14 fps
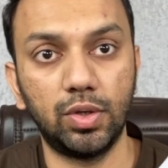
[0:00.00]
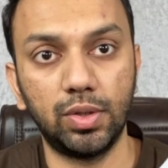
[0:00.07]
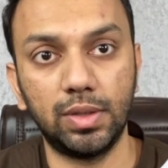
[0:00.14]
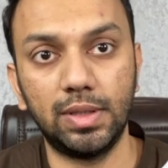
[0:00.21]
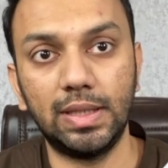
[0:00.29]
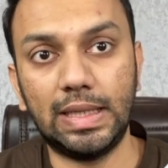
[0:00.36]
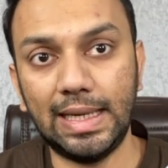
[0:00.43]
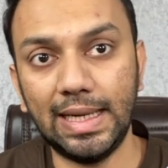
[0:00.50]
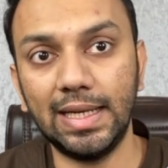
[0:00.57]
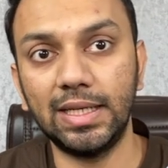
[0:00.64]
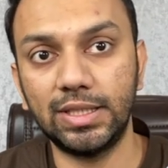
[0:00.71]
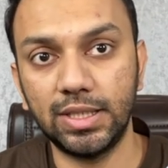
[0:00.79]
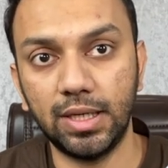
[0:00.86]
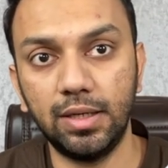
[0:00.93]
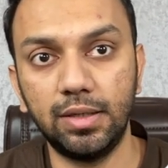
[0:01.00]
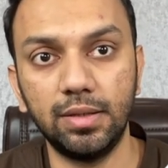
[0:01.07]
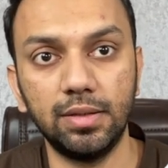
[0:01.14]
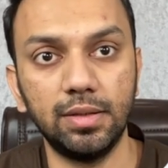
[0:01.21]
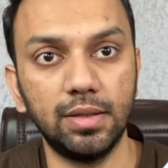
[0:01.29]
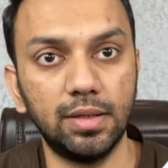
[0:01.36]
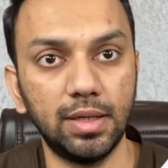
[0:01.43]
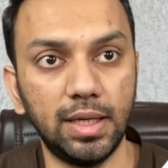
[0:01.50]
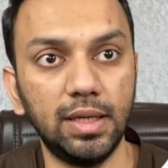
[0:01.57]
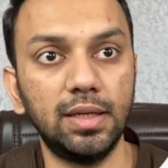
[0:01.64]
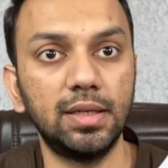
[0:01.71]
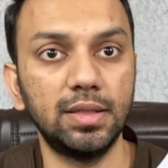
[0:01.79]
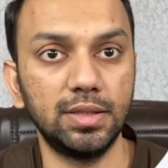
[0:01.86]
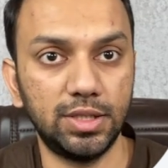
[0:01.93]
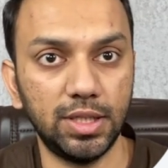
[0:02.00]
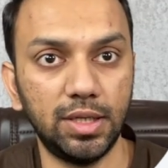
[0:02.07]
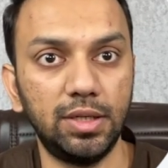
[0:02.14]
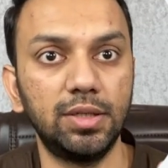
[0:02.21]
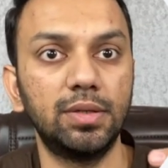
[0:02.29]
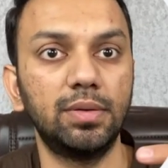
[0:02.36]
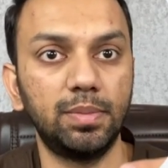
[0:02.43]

not the inkjet